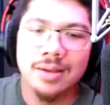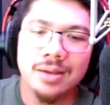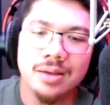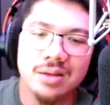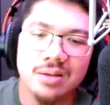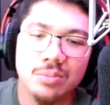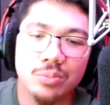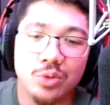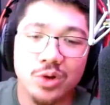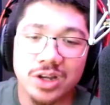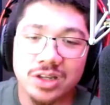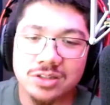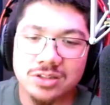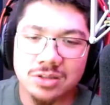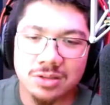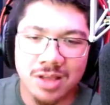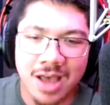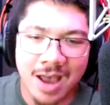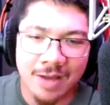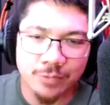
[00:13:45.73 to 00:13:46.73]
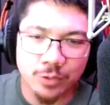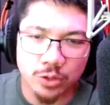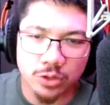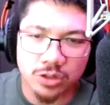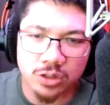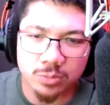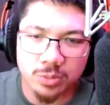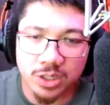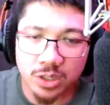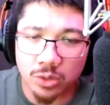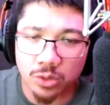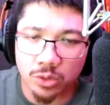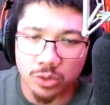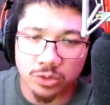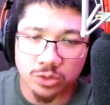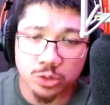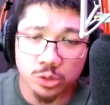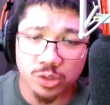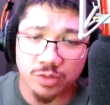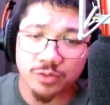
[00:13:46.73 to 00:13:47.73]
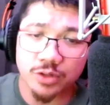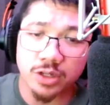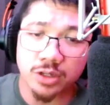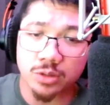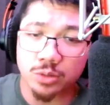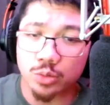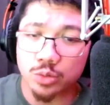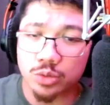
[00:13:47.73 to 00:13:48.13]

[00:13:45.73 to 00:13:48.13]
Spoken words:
Brick's laughter could be heard drifting through